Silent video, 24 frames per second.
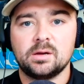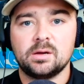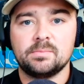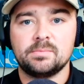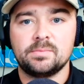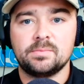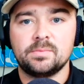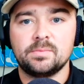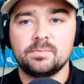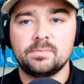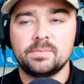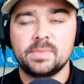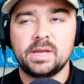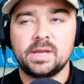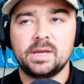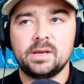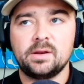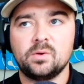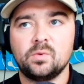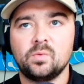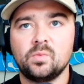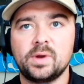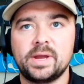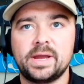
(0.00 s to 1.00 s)
made
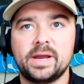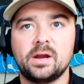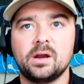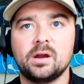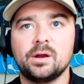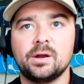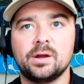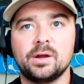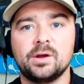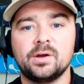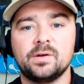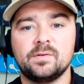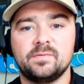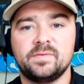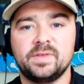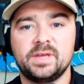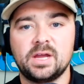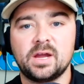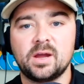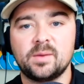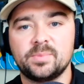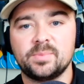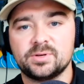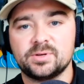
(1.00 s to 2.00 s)
aware of the
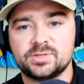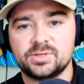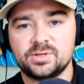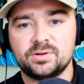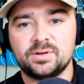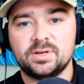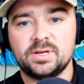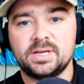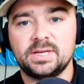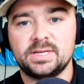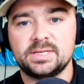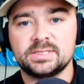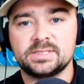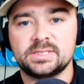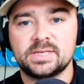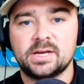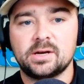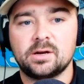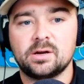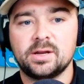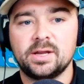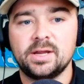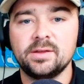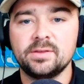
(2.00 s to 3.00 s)
opportunities that are
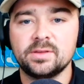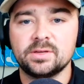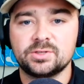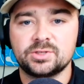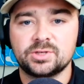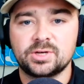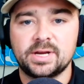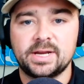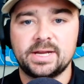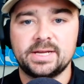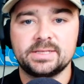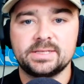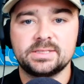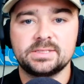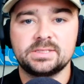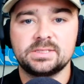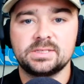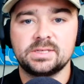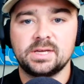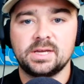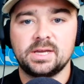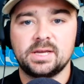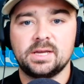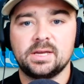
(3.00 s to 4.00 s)
in the trades.
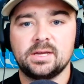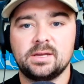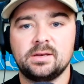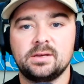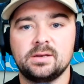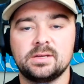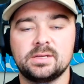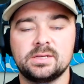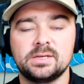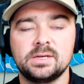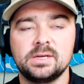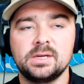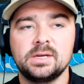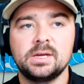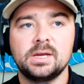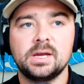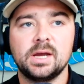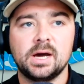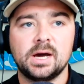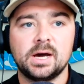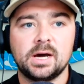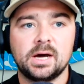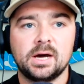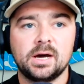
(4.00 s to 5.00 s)
And
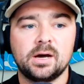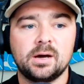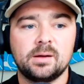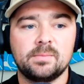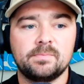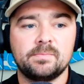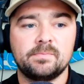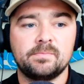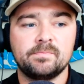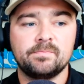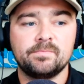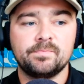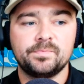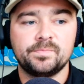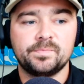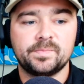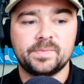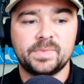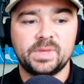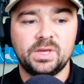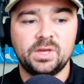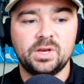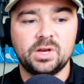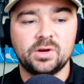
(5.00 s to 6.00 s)
um,
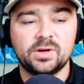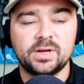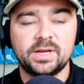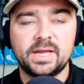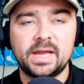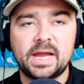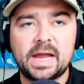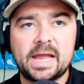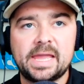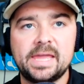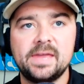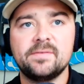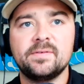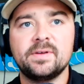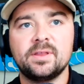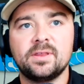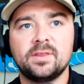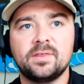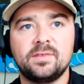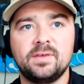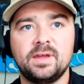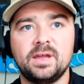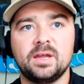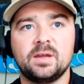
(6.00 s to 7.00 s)
I even
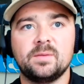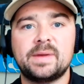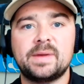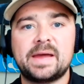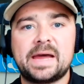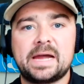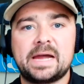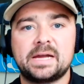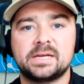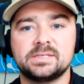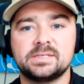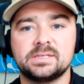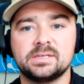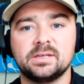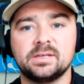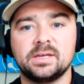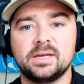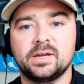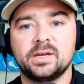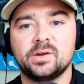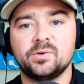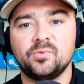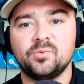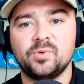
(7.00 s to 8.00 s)
think back to like
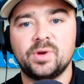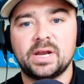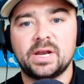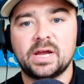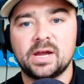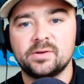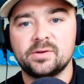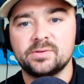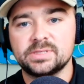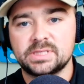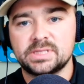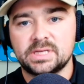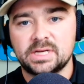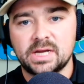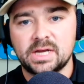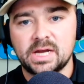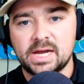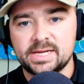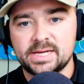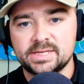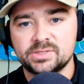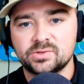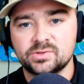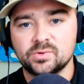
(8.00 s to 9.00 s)
when I was in high
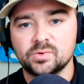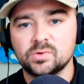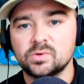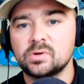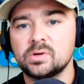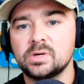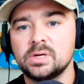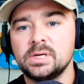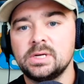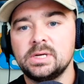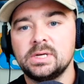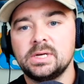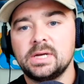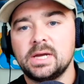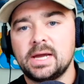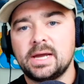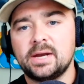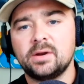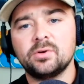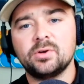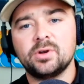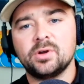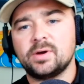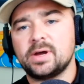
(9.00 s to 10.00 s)
school. I don't
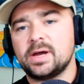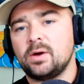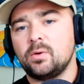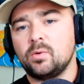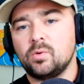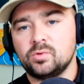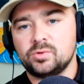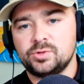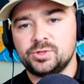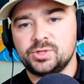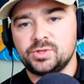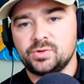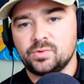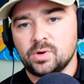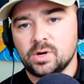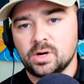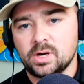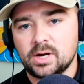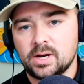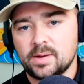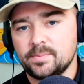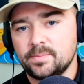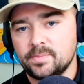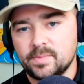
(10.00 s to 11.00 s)
know how old you are.
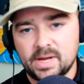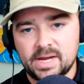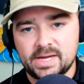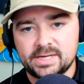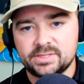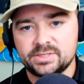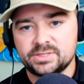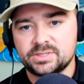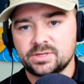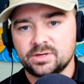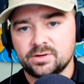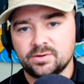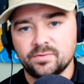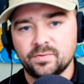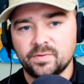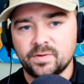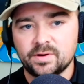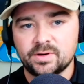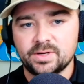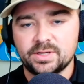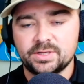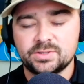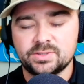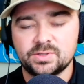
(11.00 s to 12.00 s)
I just turned
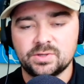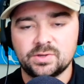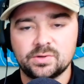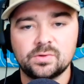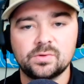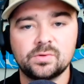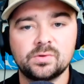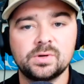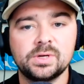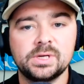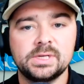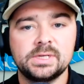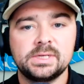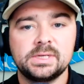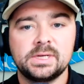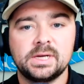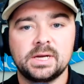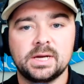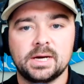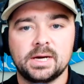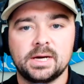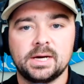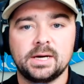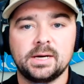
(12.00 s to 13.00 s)
32.
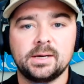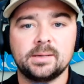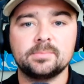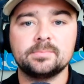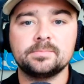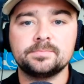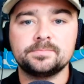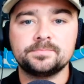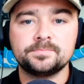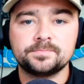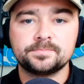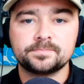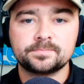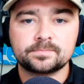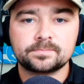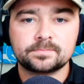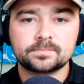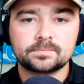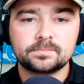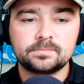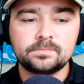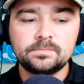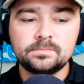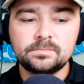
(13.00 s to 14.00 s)
Um,
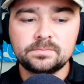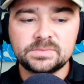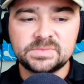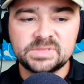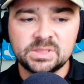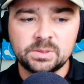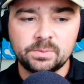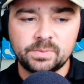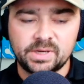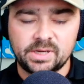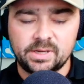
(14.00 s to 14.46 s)
but